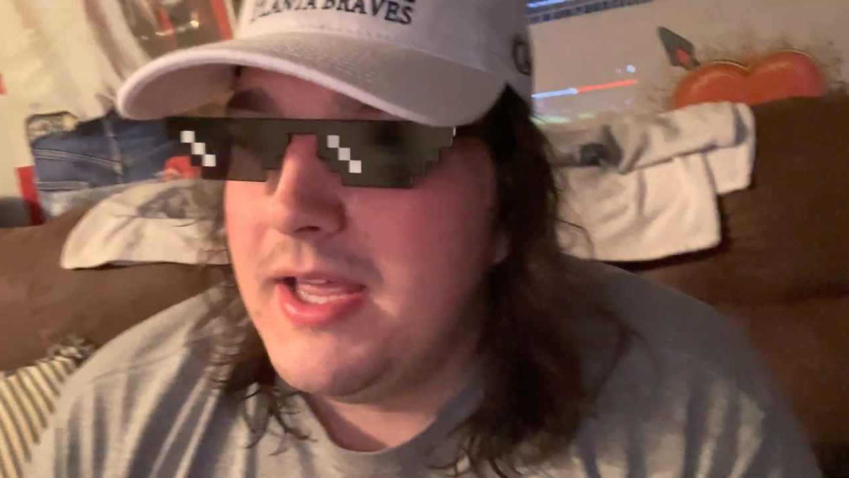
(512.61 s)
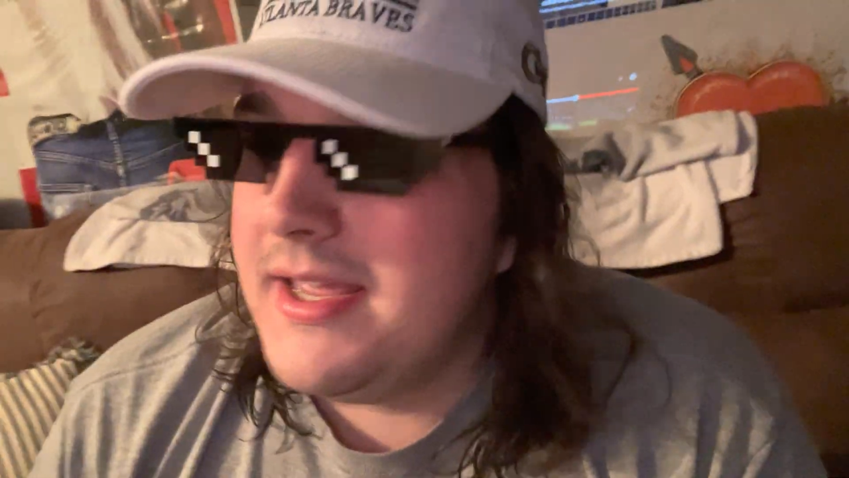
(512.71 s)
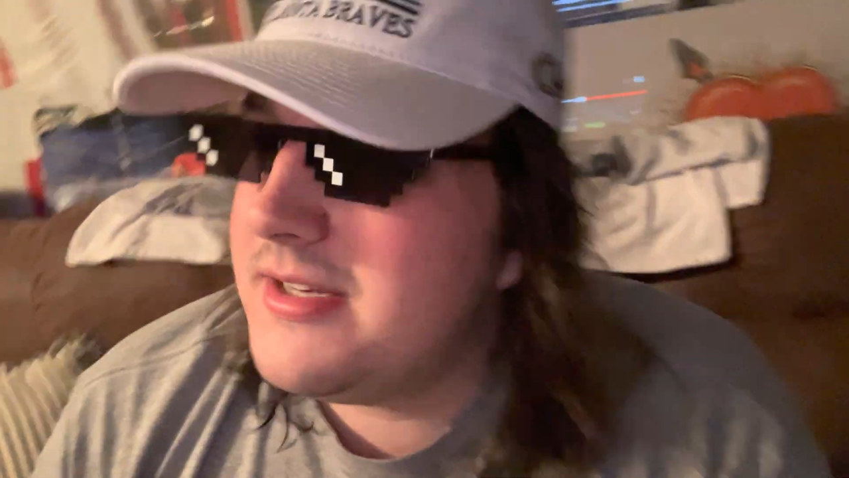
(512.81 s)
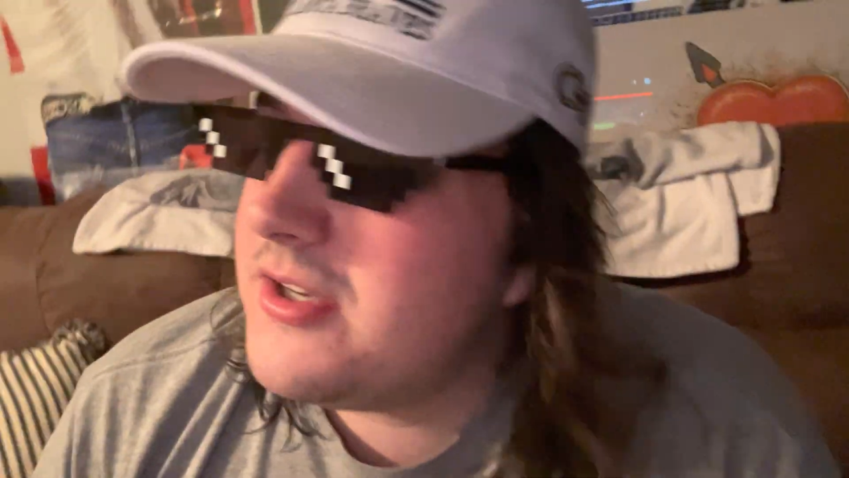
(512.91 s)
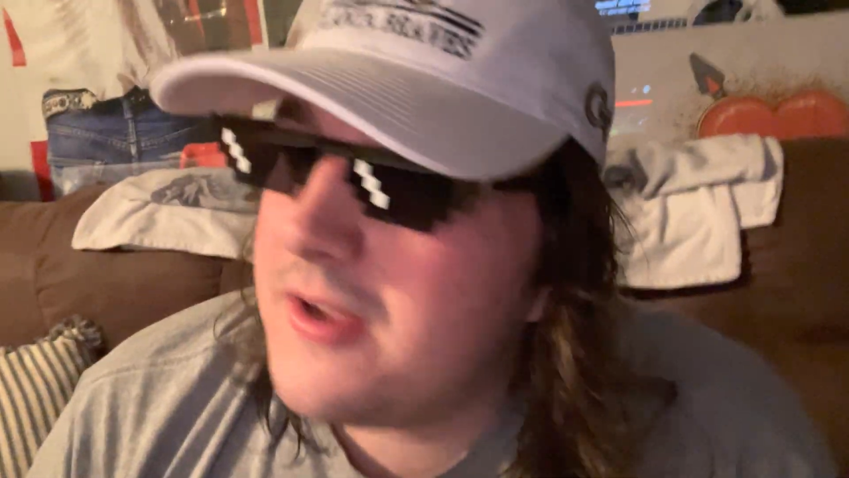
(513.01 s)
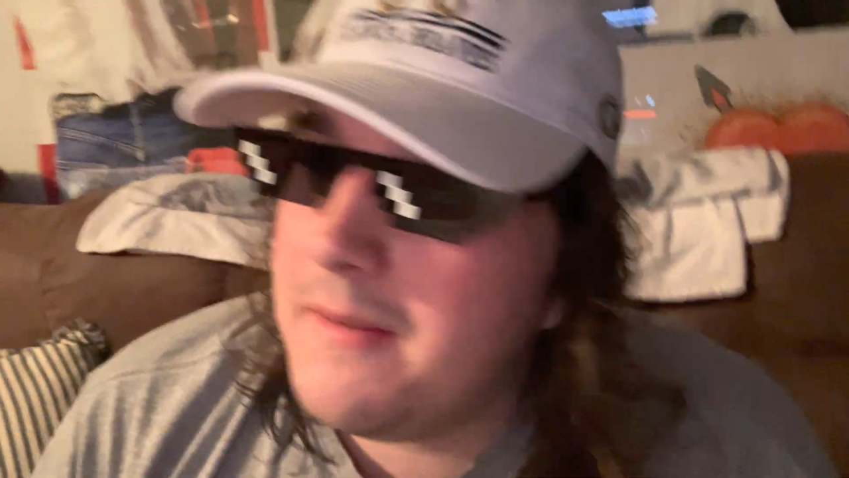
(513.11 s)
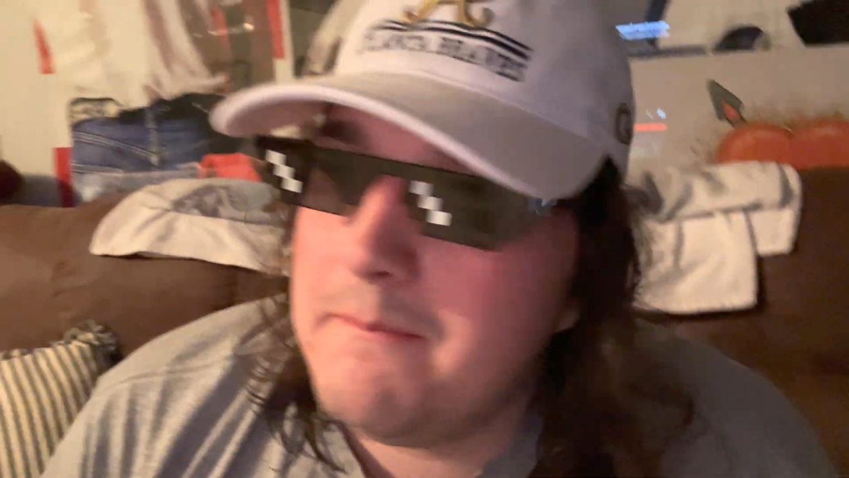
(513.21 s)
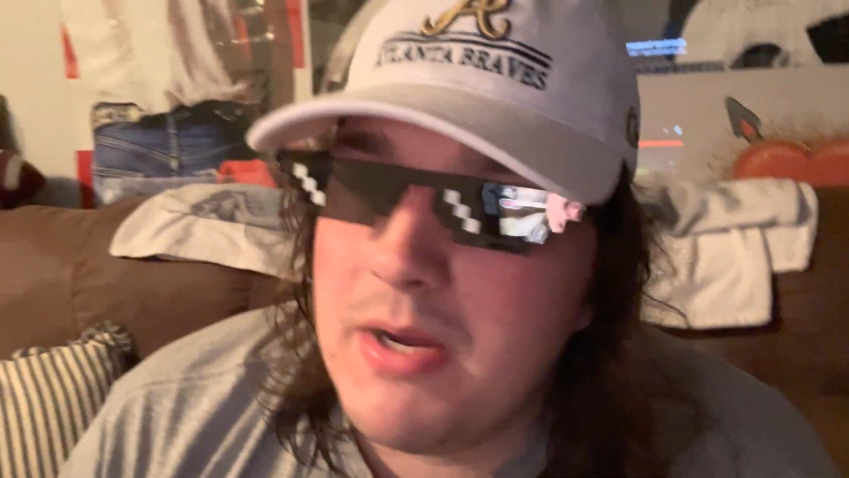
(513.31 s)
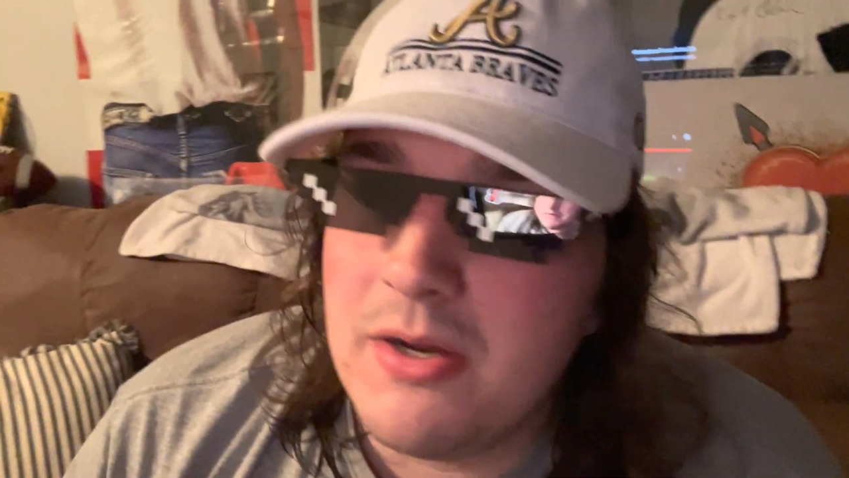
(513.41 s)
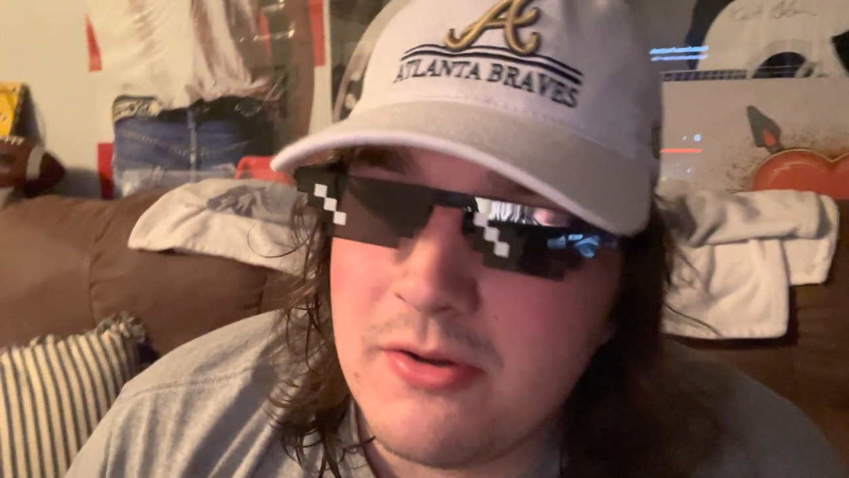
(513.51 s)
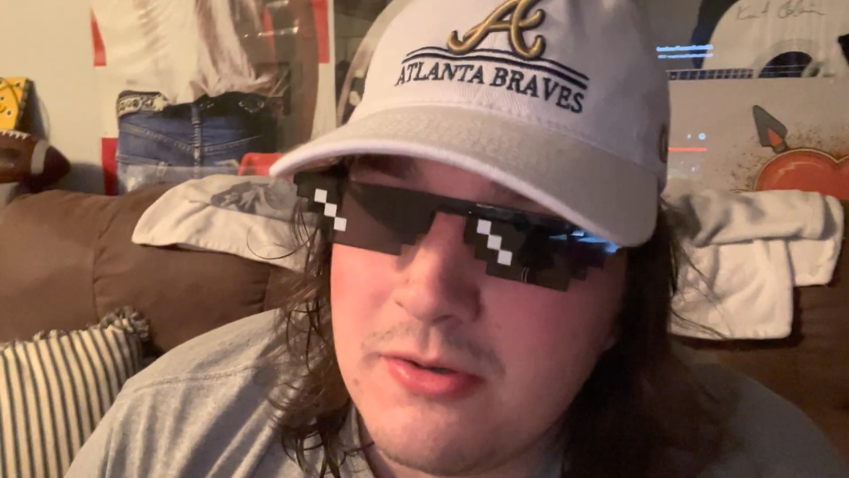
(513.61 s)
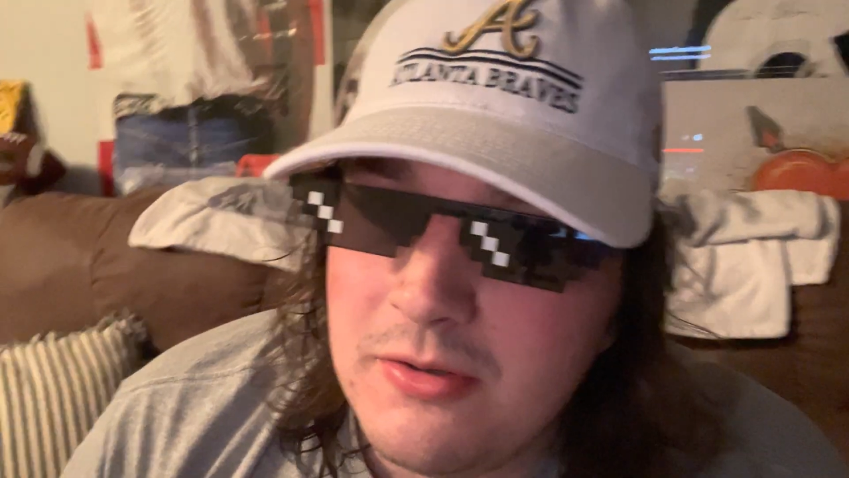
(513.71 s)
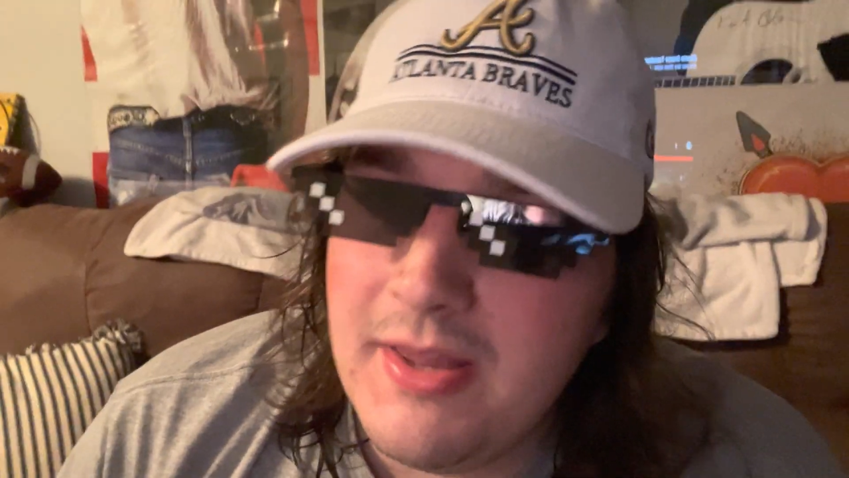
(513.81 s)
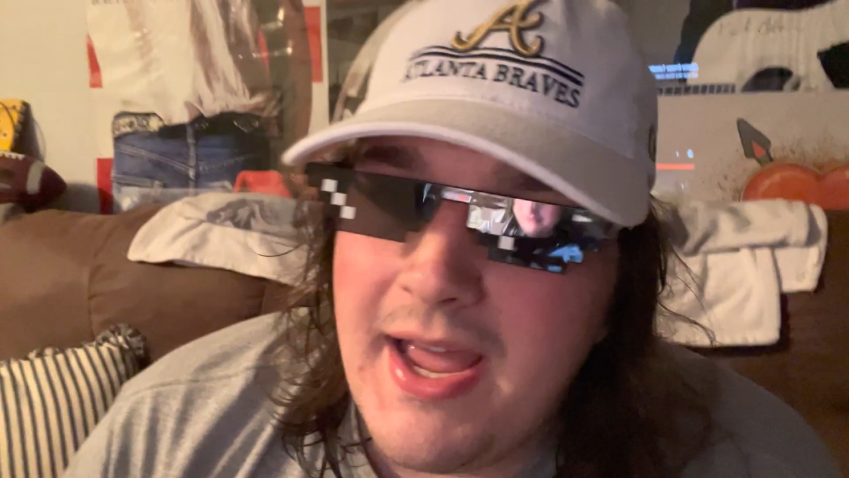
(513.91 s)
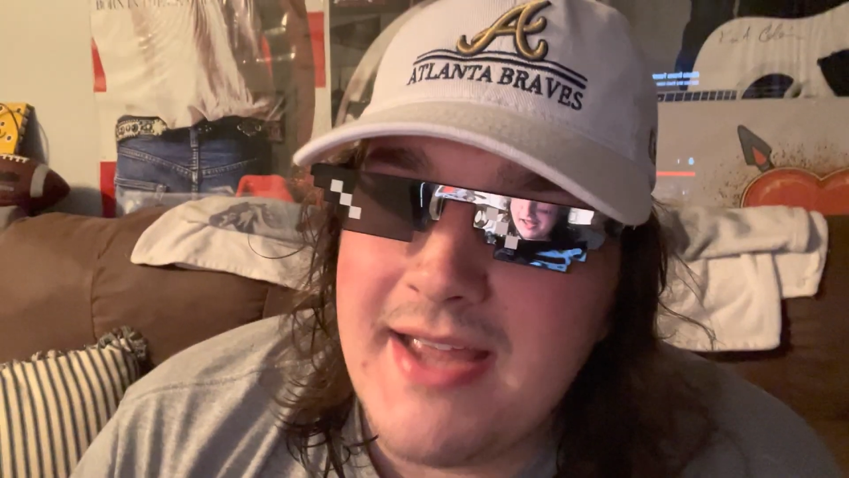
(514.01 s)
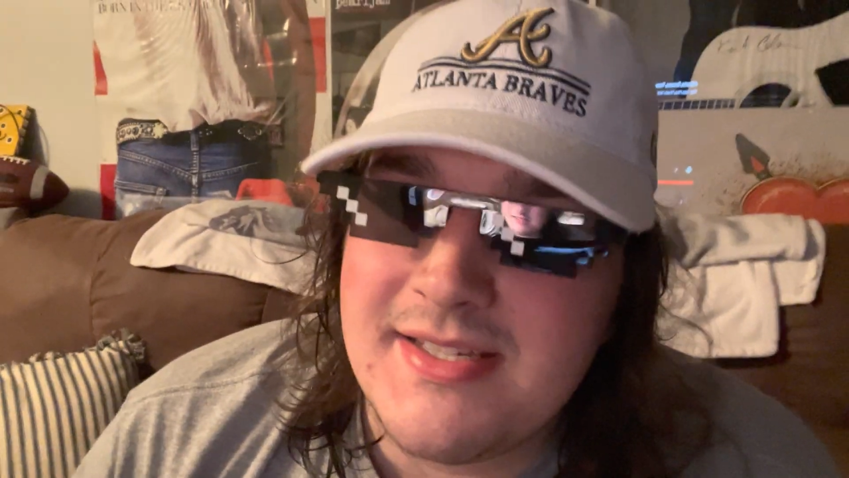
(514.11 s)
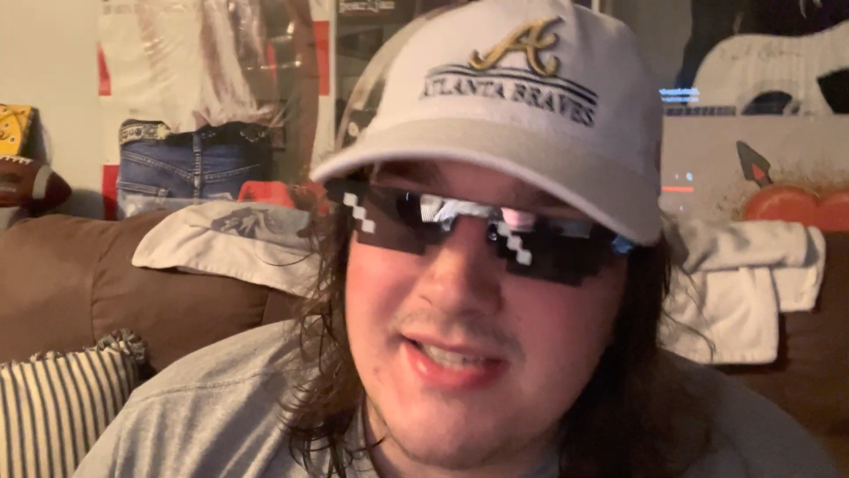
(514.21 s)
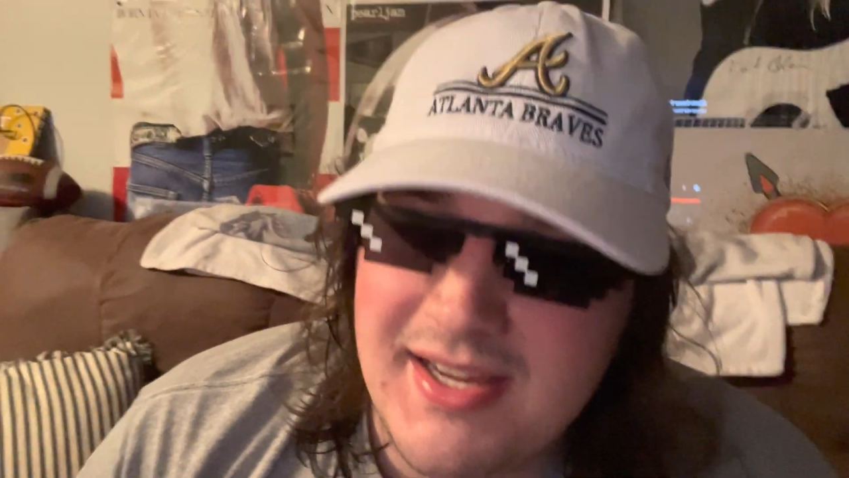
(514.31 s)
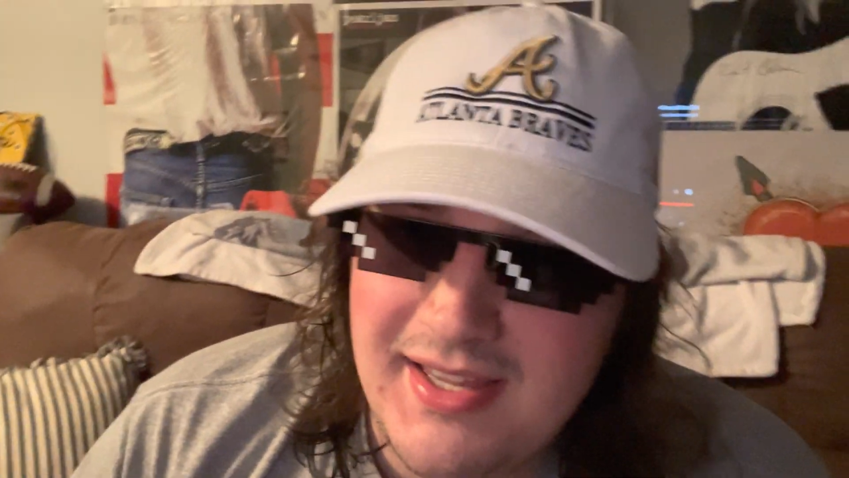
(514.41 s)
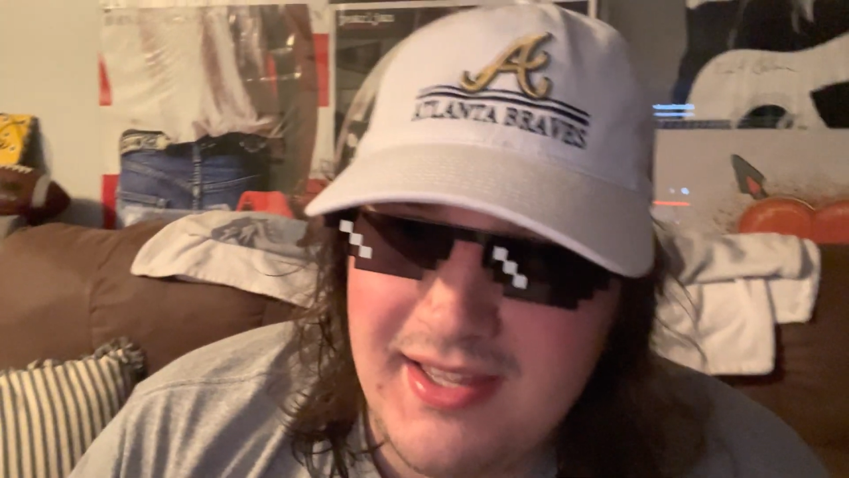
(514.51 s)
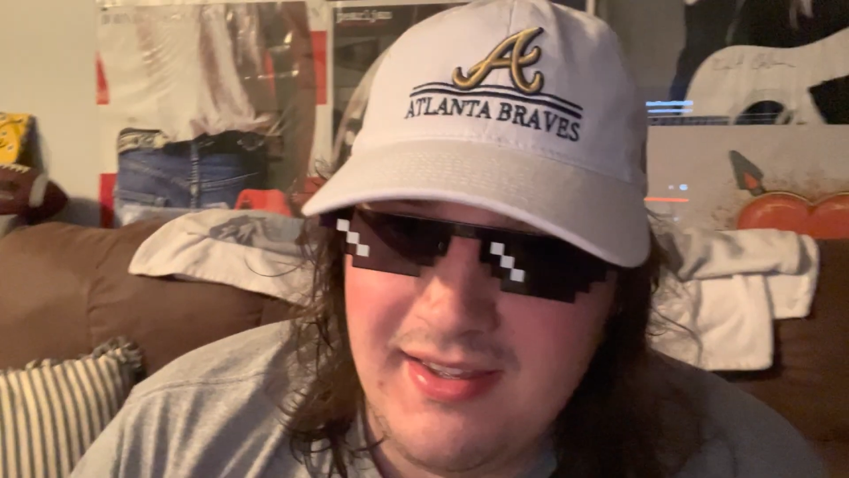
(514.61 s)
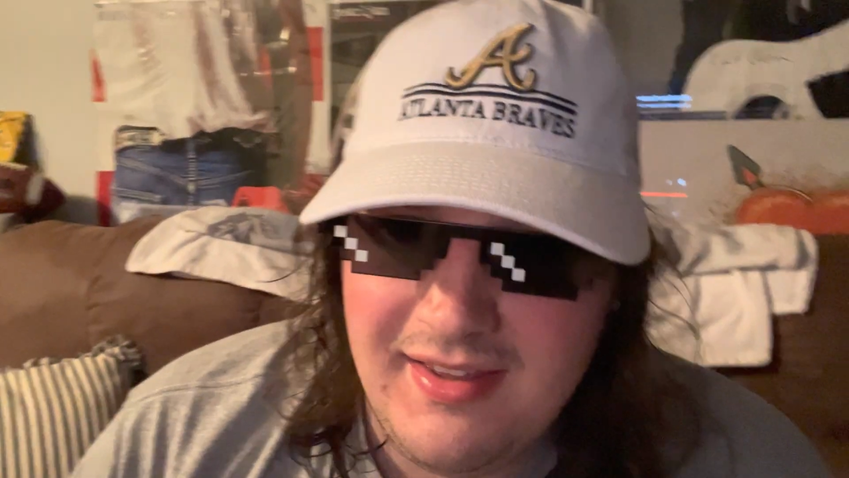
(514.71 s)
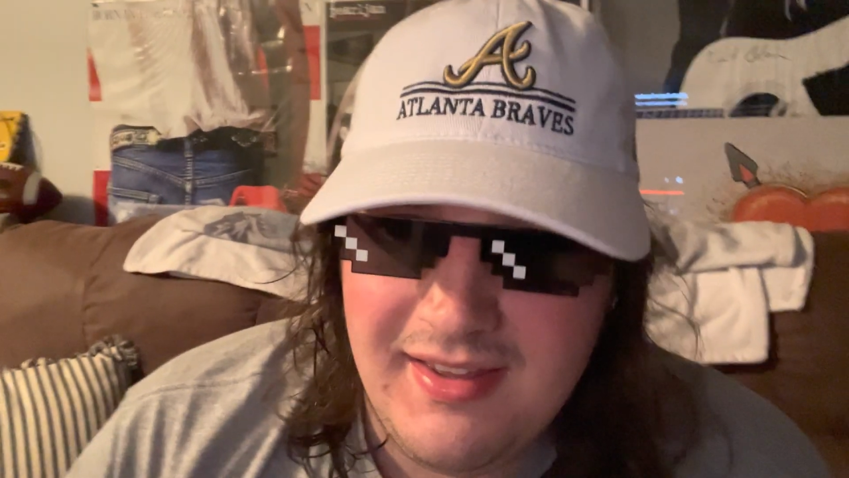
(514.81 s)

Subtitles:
It took a miracle last second,